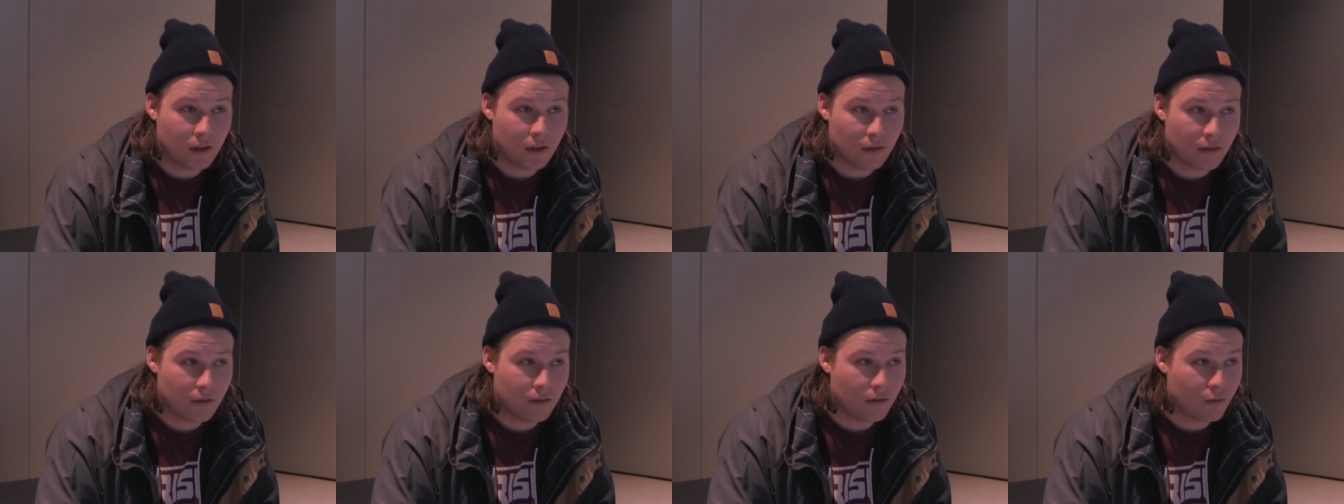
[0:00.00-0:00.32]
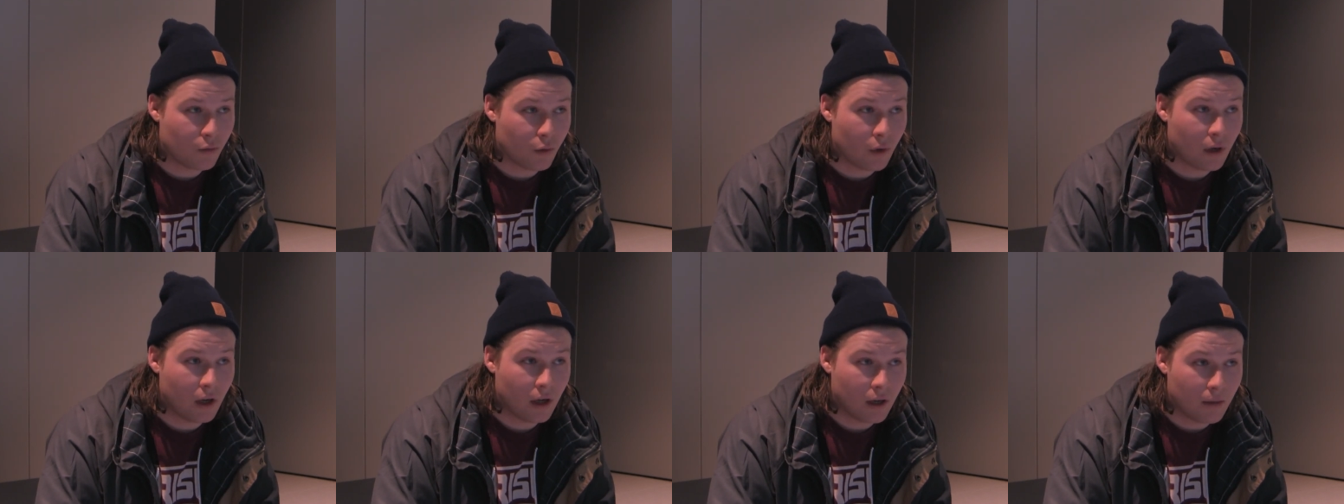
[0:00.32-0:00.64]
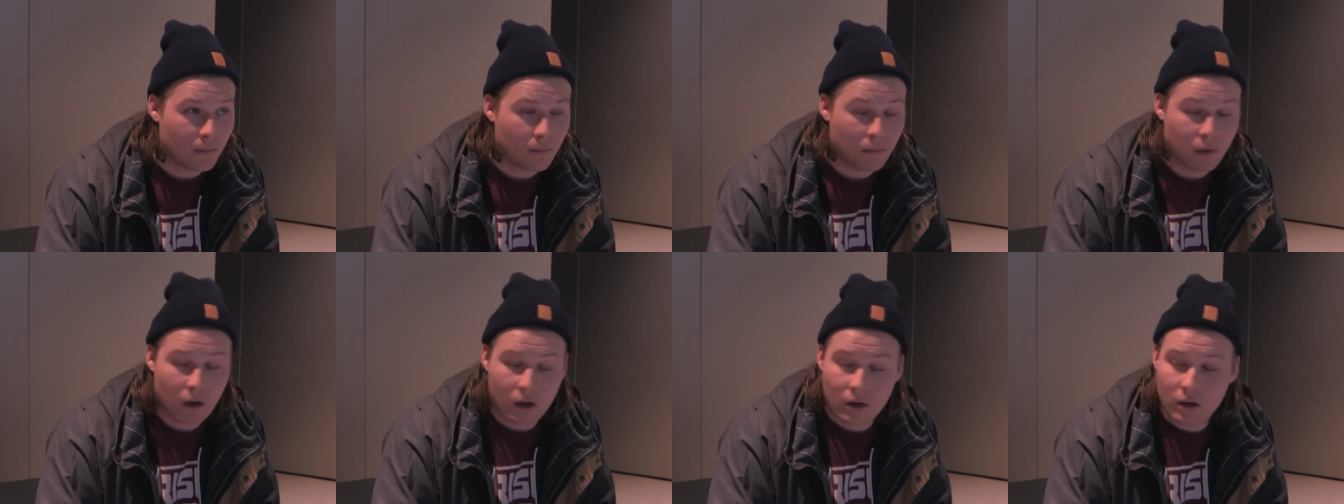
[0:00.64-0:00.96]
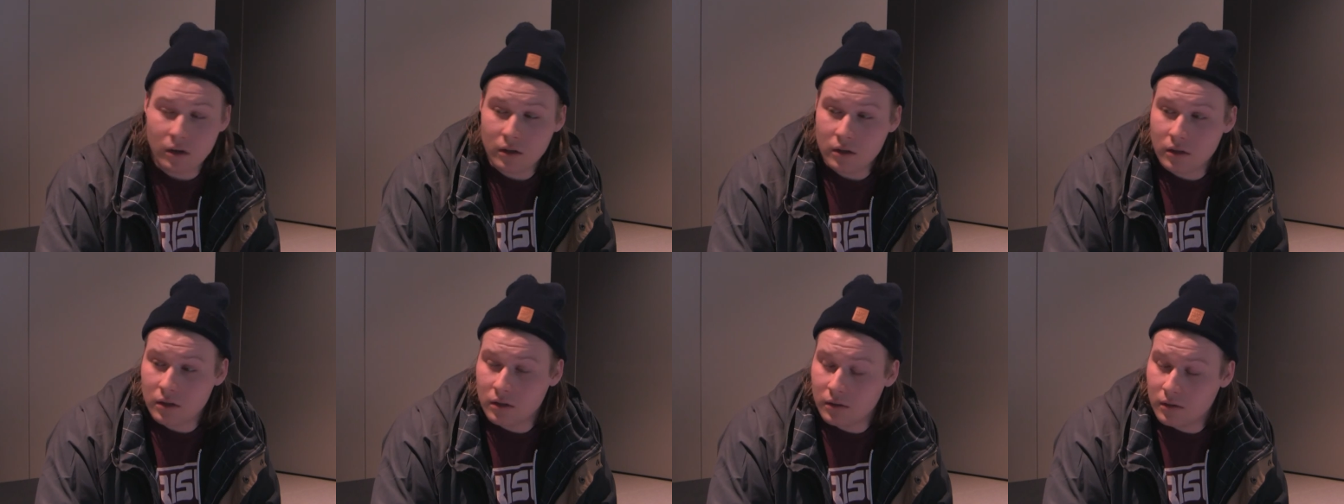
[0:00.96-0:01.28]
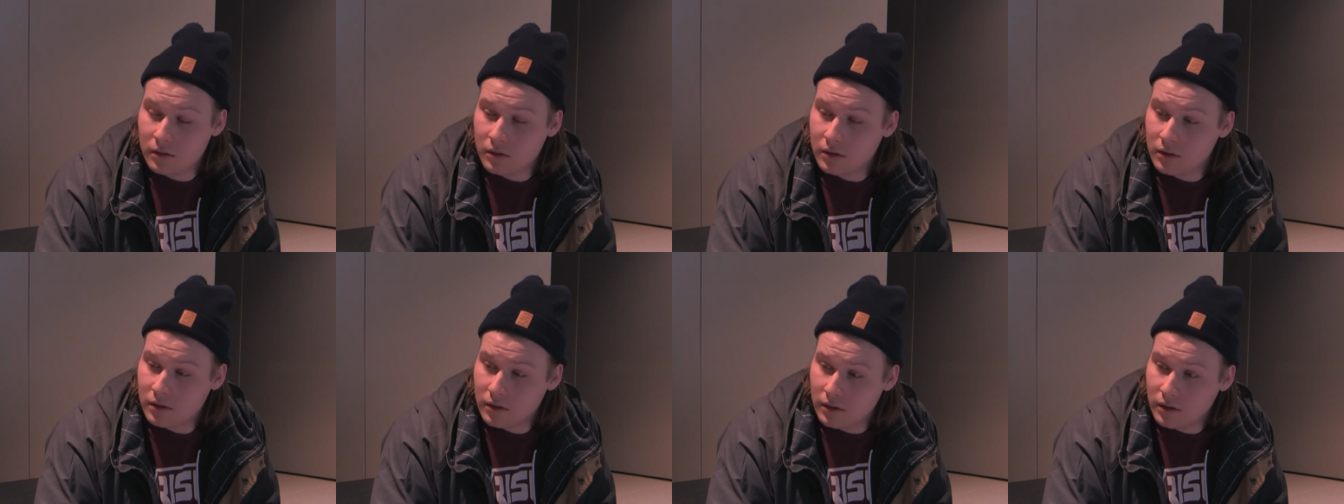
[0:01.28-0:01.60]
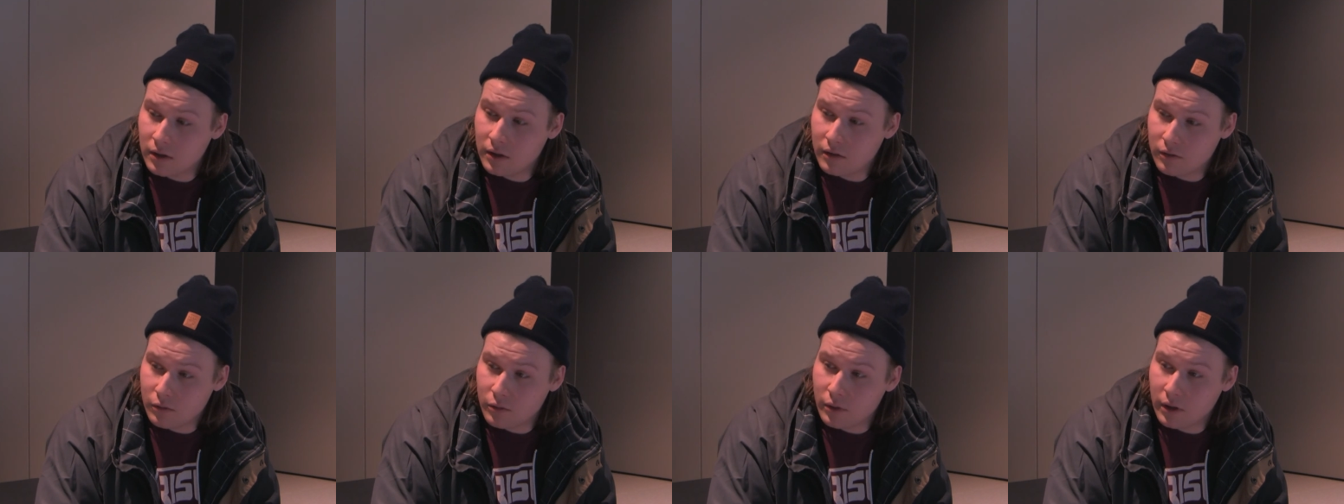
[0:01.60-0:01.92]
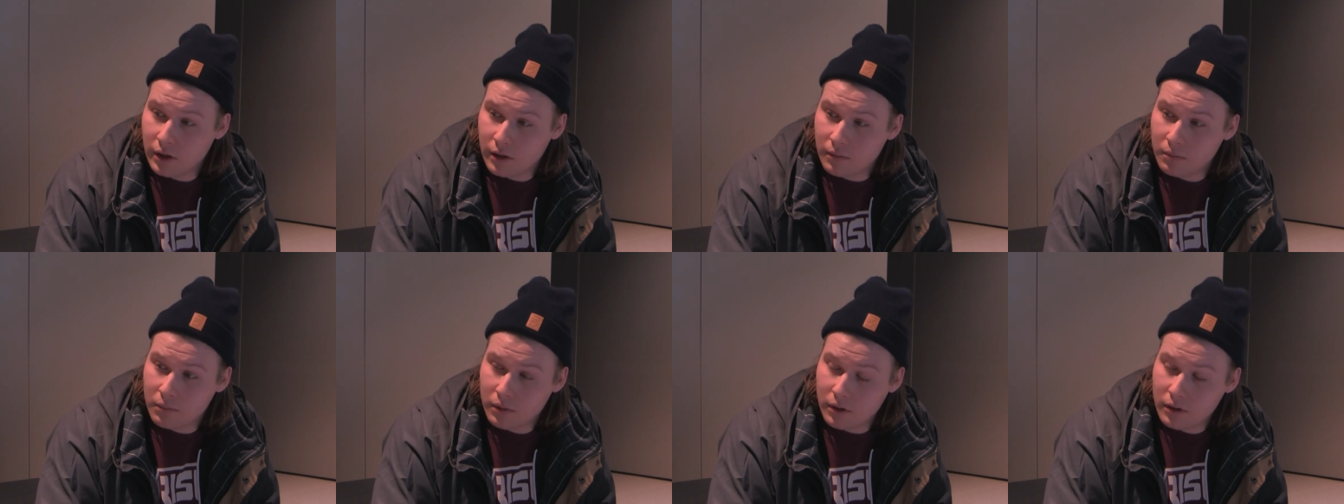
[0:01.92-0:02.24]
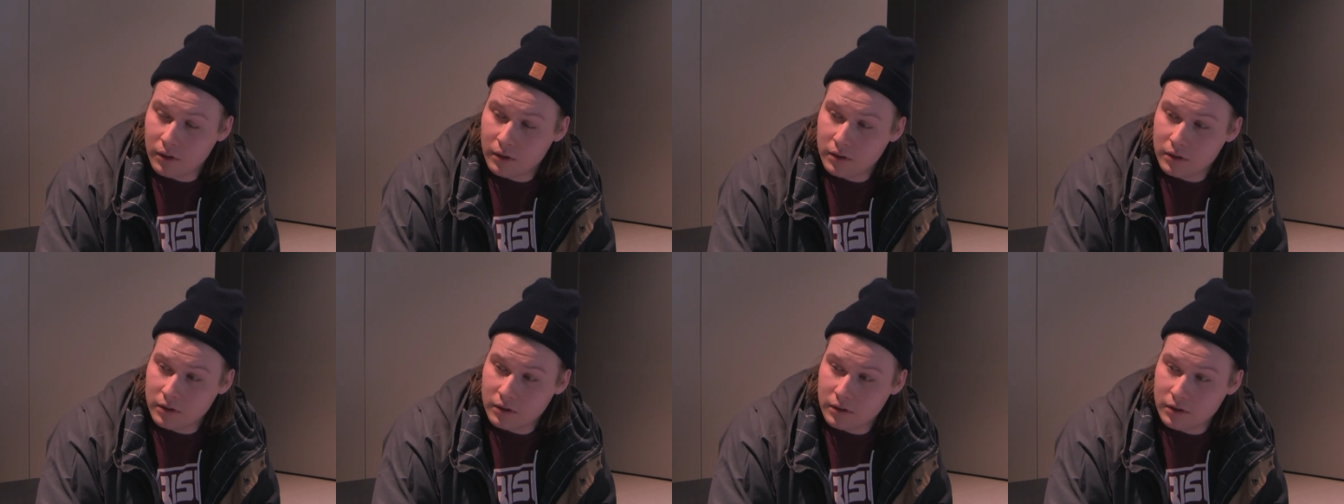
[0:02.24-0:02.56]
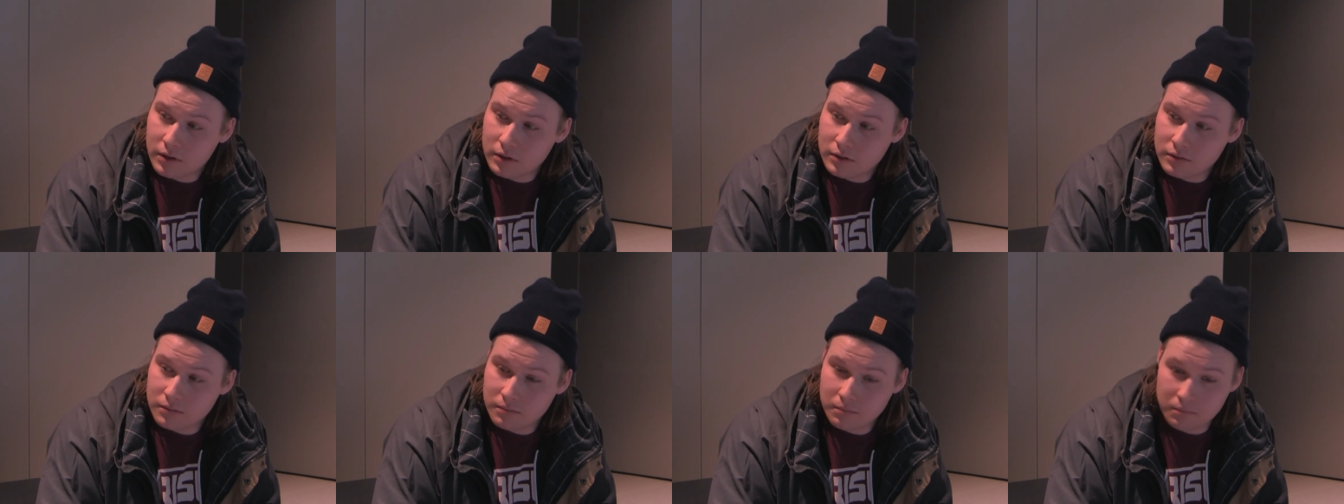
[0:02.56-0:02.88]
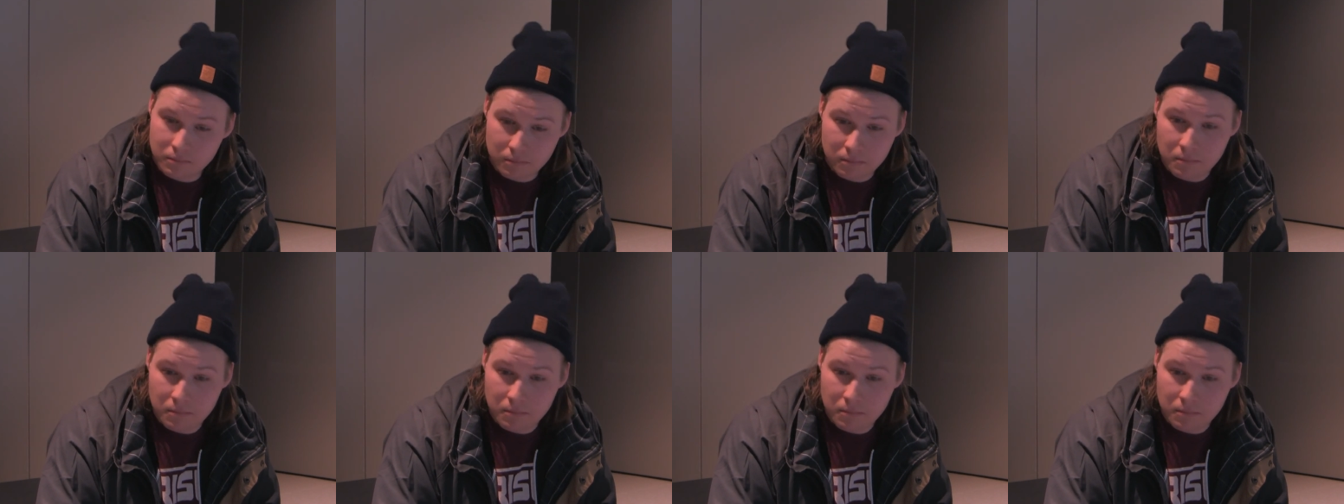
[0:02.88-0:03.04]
It's really important. It's really important because